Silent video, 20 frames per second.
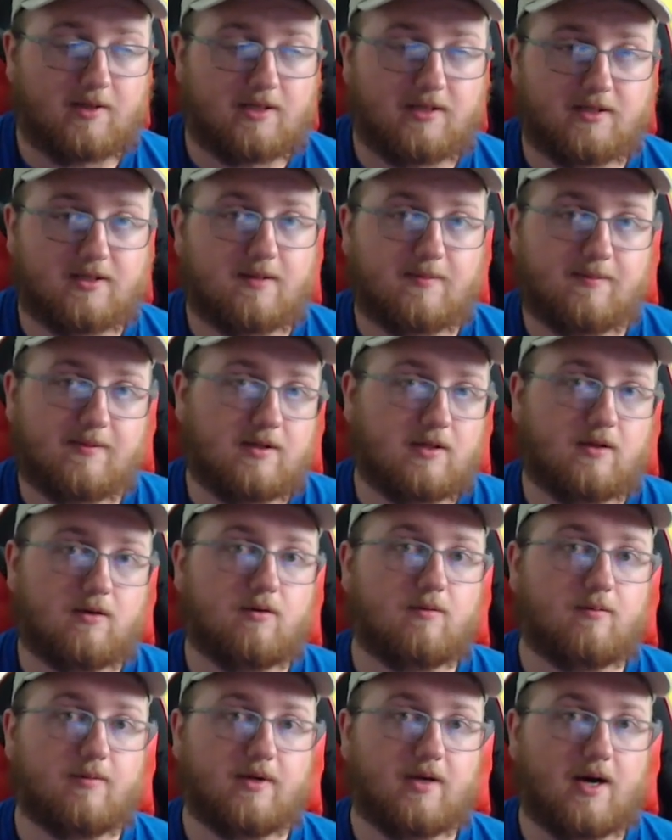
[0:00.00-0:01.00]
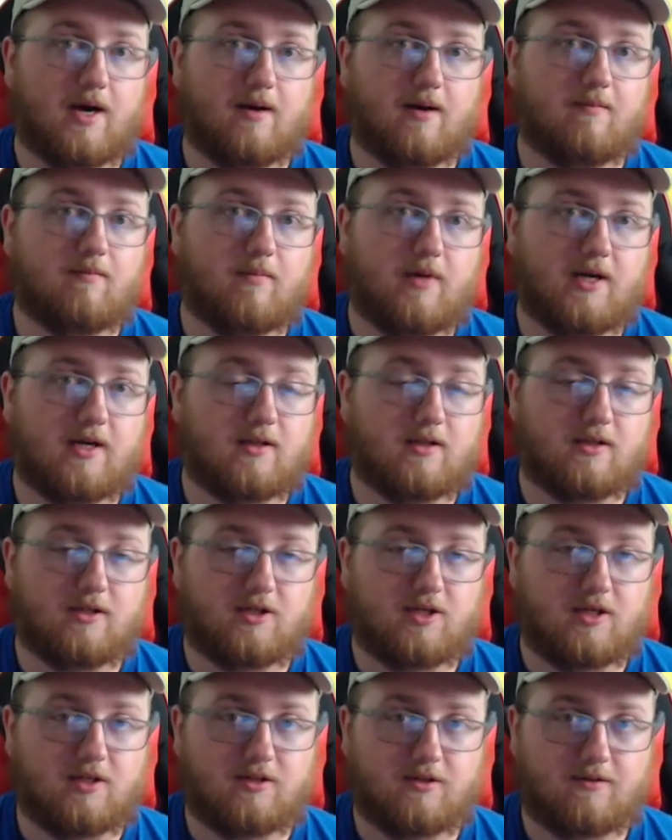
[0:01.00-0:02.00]
up to you. But I'm making the
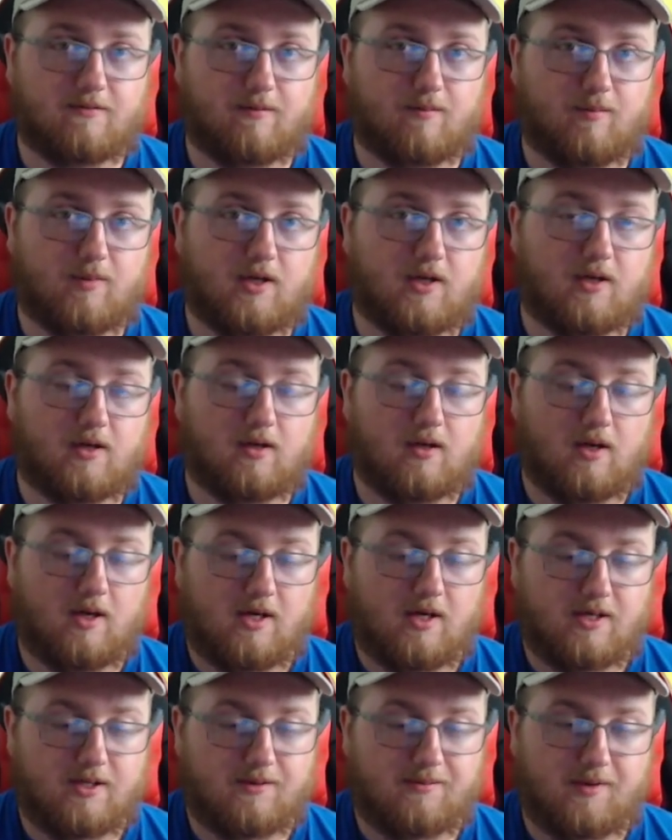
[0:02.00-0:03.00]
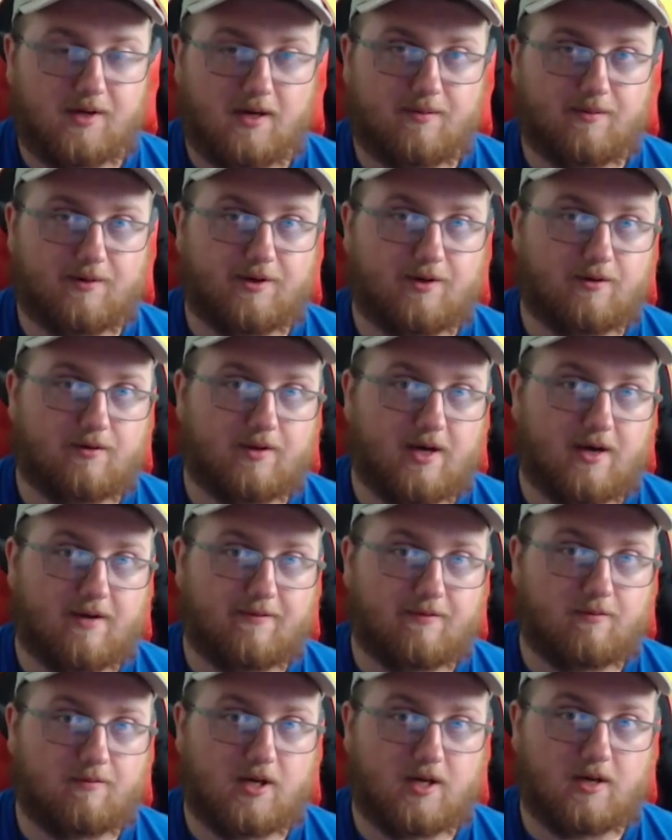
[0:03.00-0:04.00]
changes for me to be able to do that
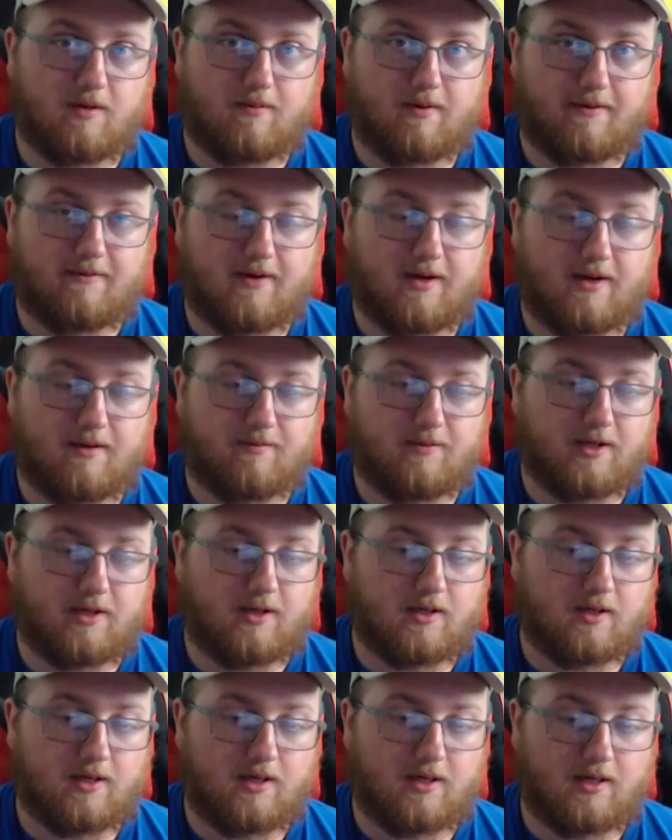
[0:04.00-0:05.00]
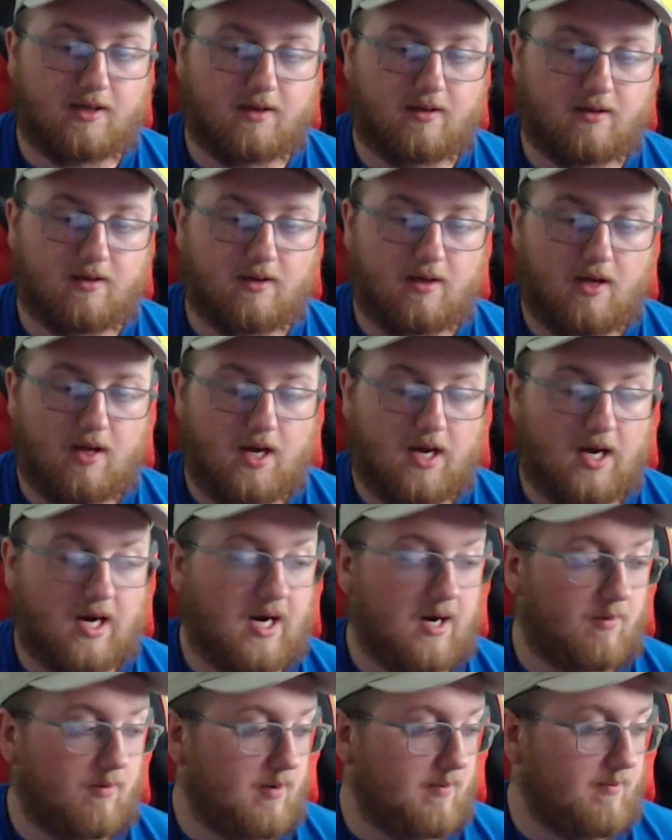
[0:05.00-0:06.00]
for me and my family. And I
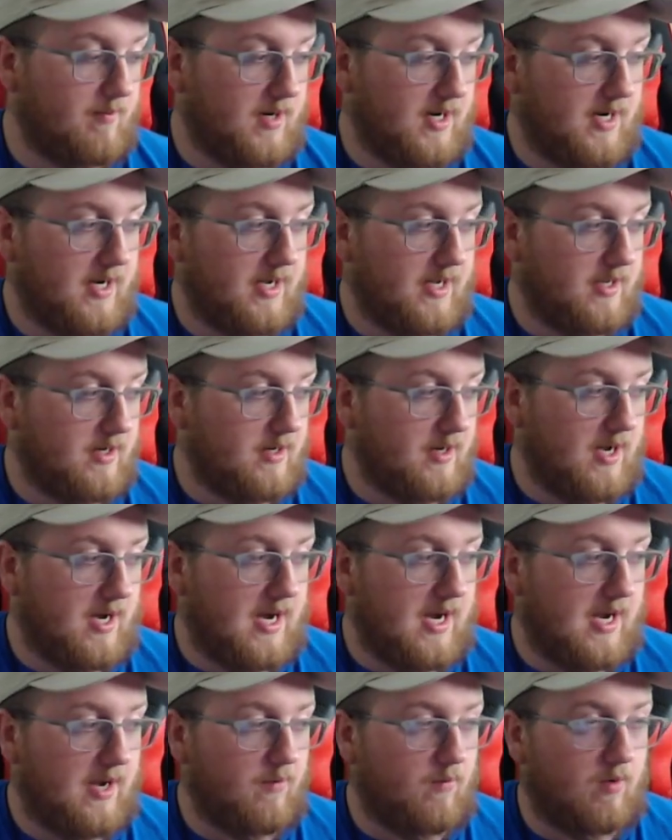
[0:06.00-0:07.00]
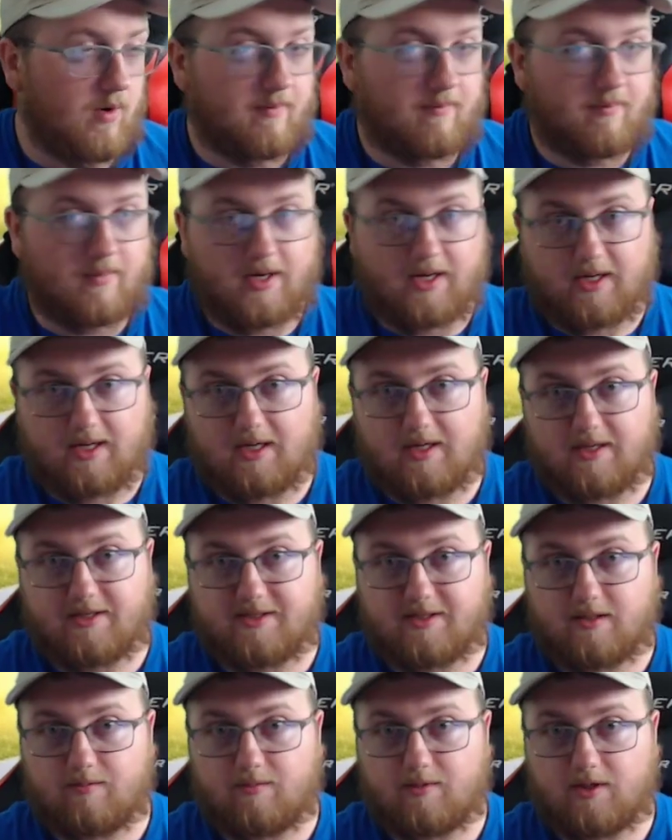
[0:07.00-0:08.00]
want my kids
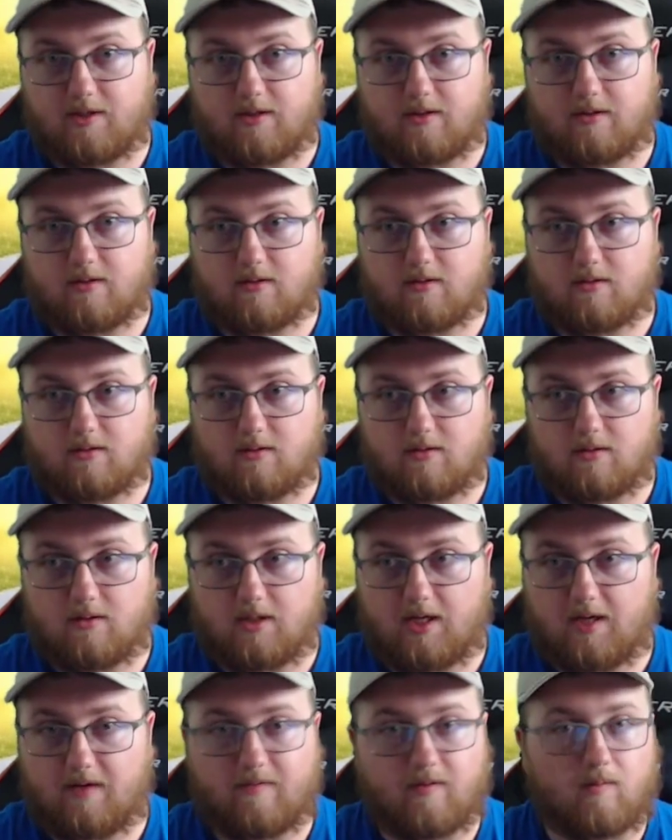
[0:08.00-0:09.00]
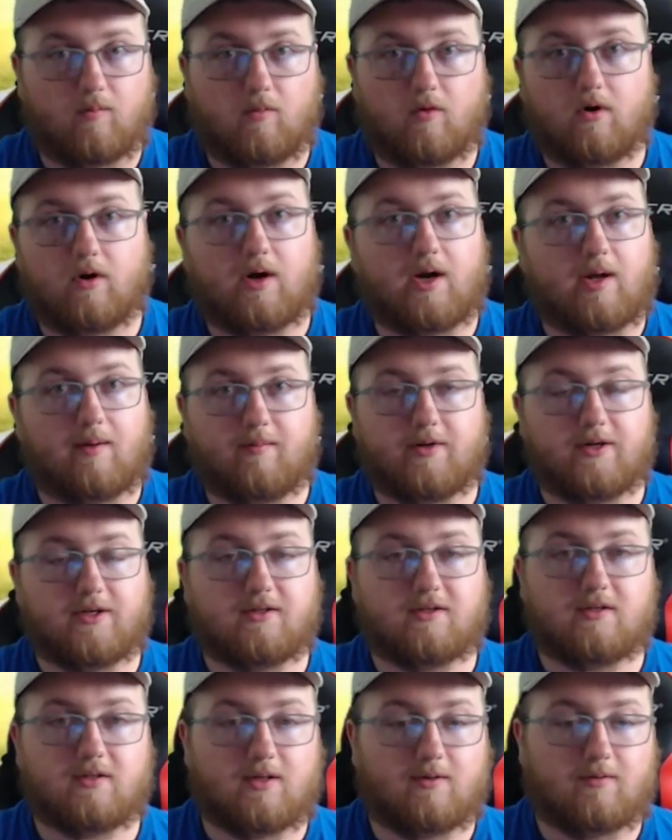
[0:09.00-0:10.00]
to be even more
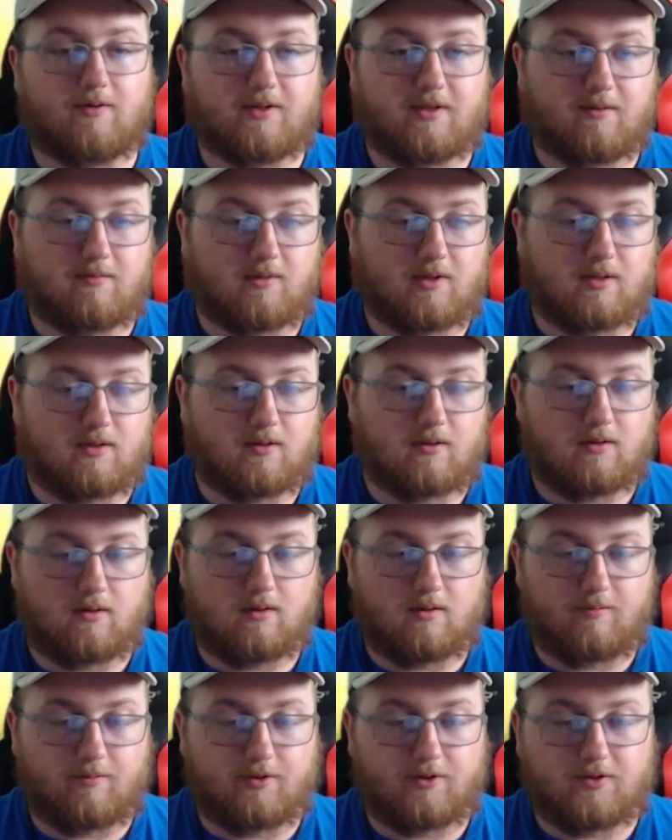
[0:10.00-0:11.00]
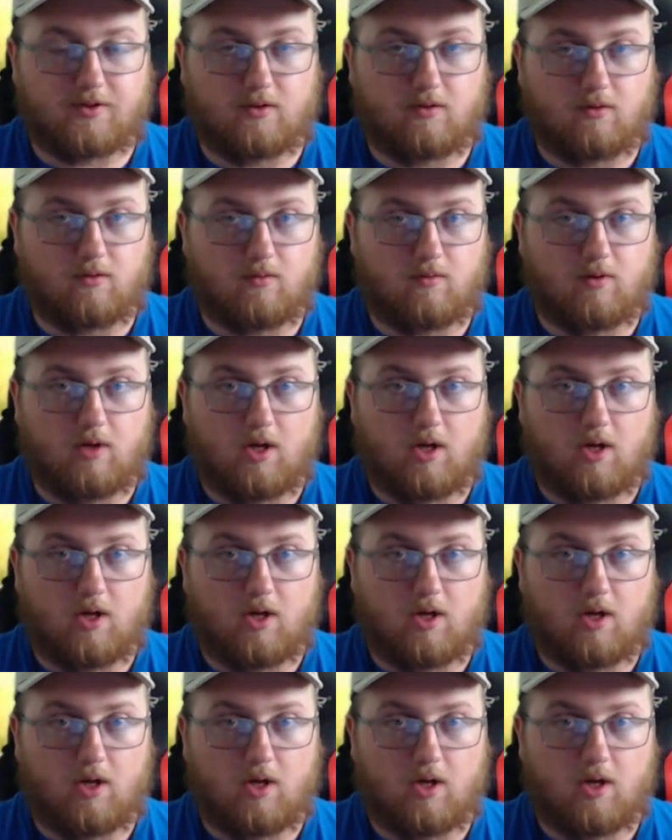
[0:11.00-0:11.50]
ambitious. I want them to pursue